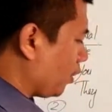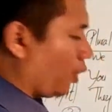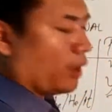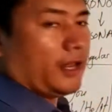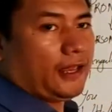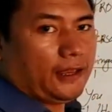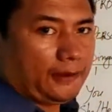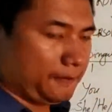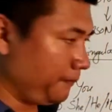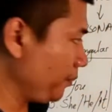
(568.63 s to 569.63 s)
call
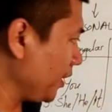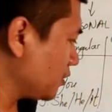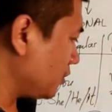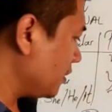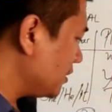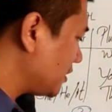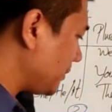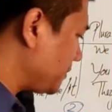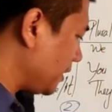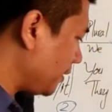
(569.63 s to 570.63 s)
him. So
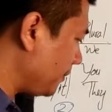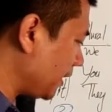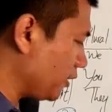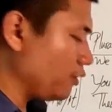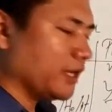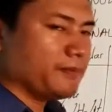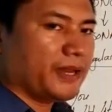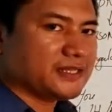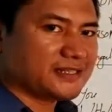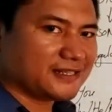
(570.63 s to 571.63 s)
subject, you can
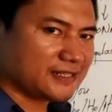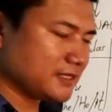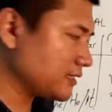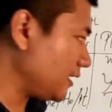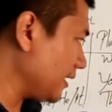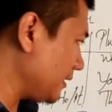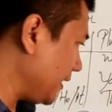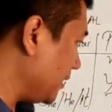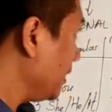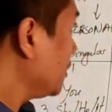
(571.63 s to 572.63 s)
make sentences like
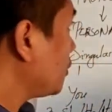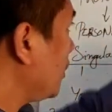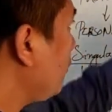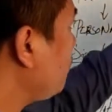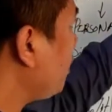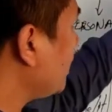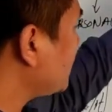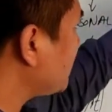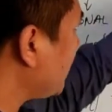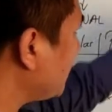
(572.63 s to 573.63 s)
that. So if you
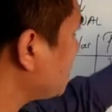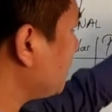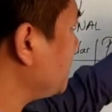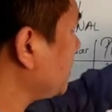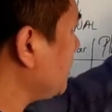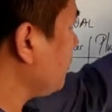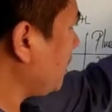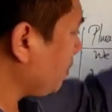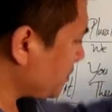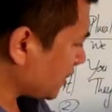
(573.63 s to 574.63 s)
understand the subjective and
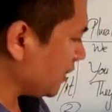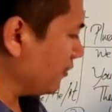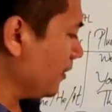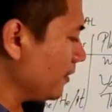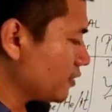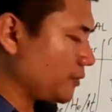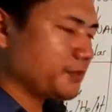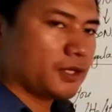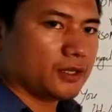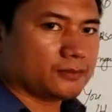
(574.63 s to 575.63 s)
objective,
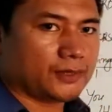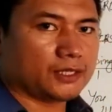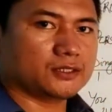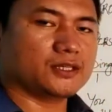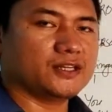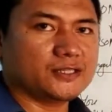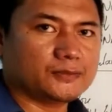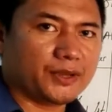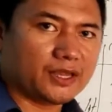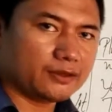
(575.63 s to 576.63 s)

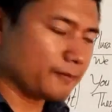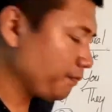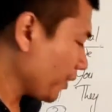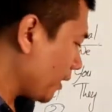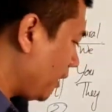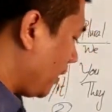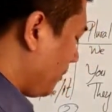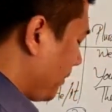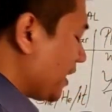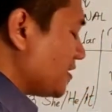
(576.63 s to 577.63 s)
sentence
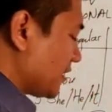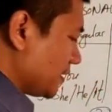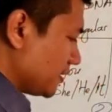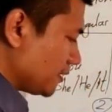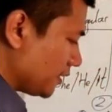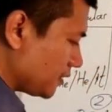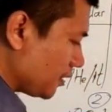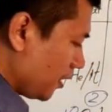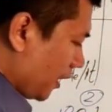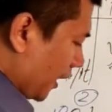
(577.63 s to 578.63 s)
making sentences,
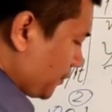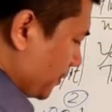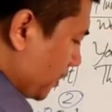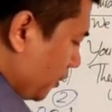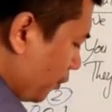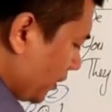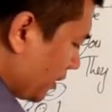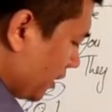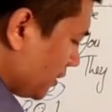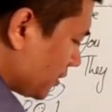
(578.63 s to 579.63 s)
especially with
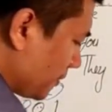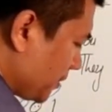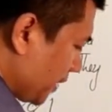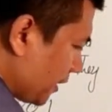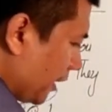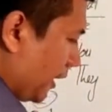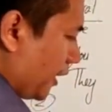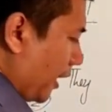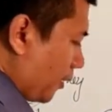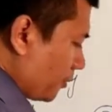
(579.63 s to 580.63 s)
the subject
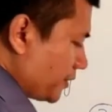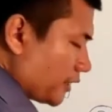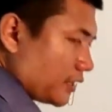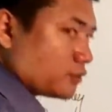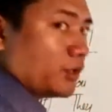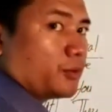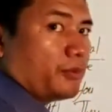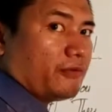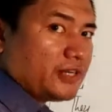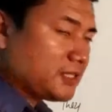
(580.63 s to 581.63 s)
and object, is going to be
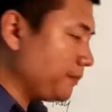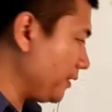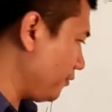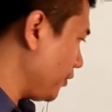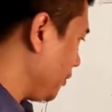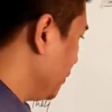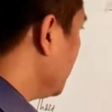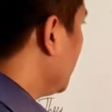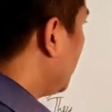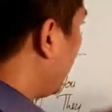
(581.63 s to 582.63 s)
very simple for you.
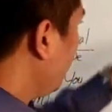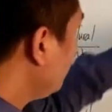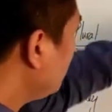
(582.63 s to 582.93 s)
Now,